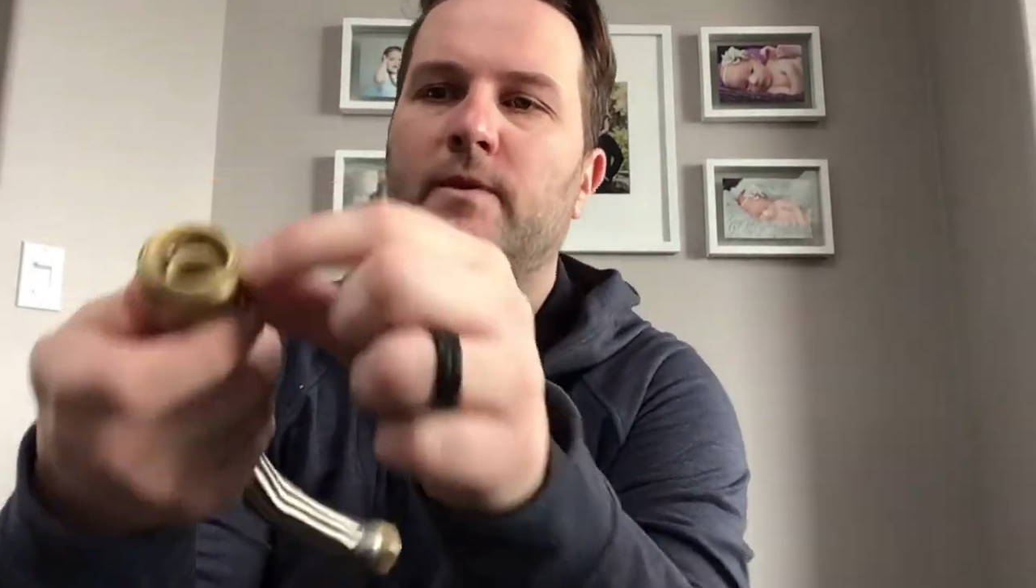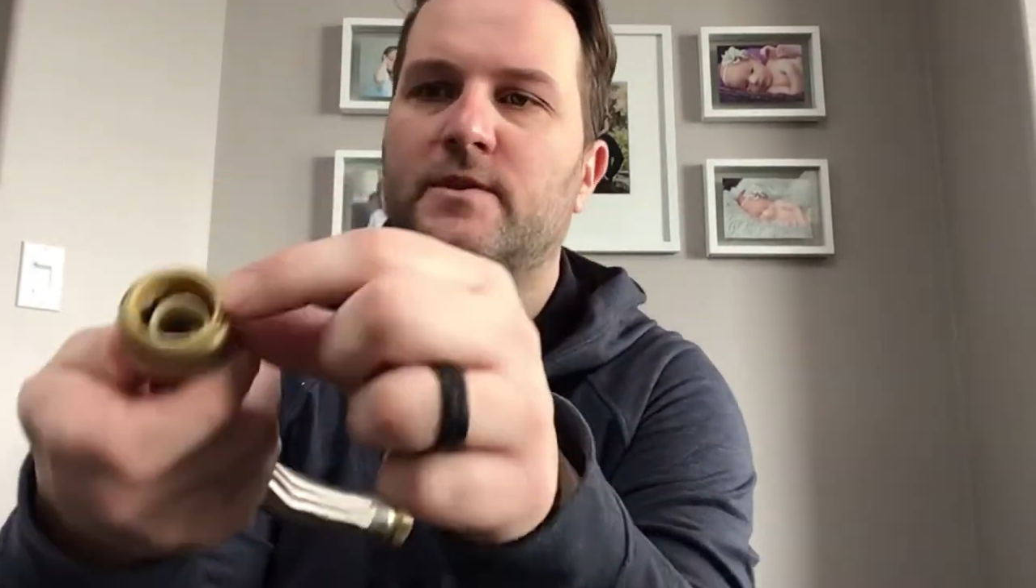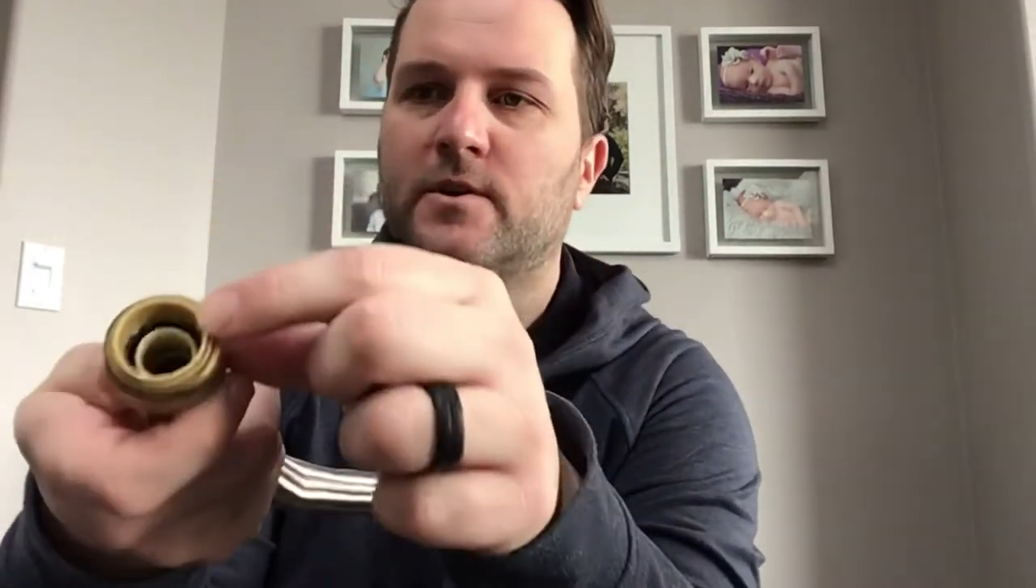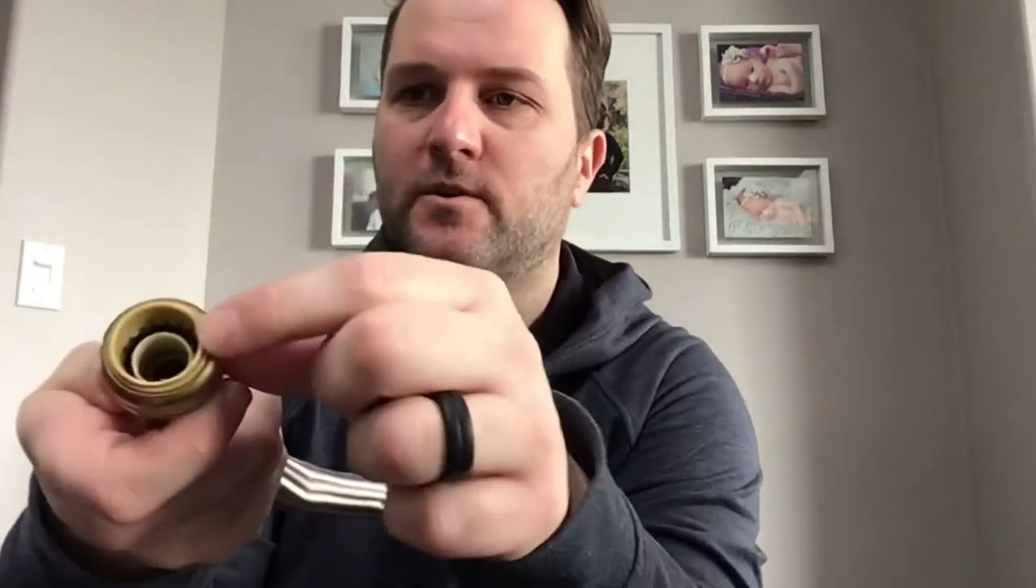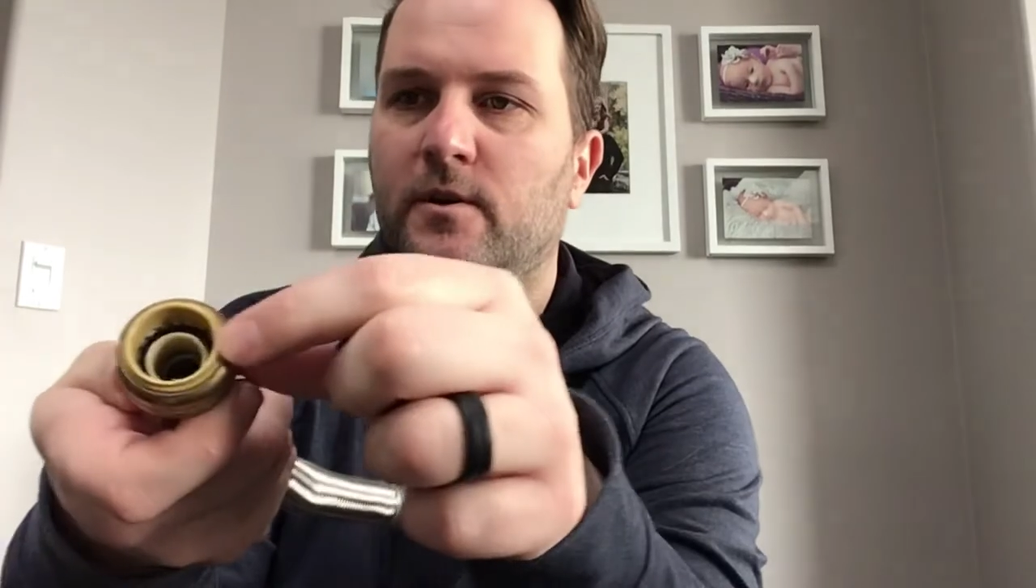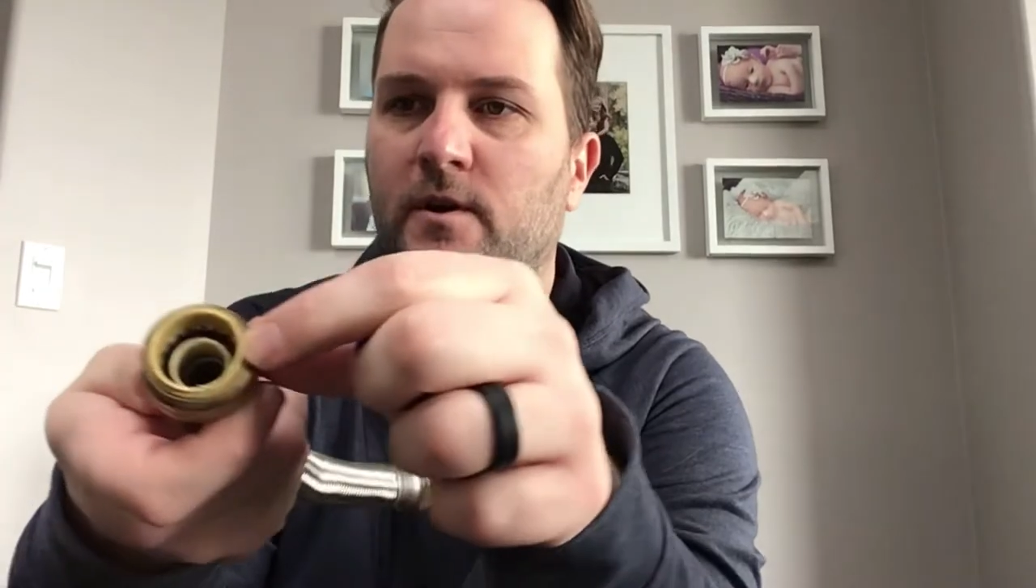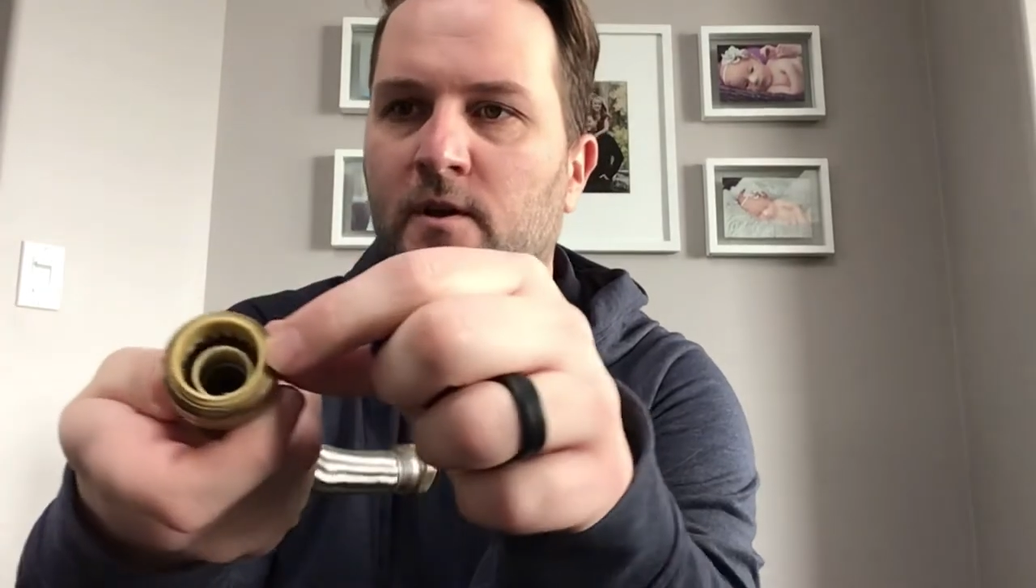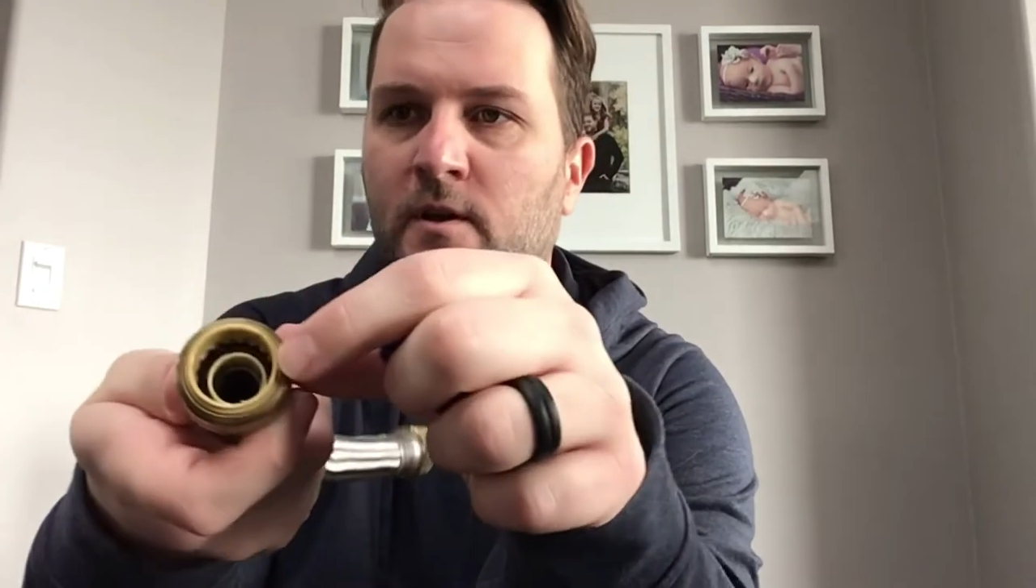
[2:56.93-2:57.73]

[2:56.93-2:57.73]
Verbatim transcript: So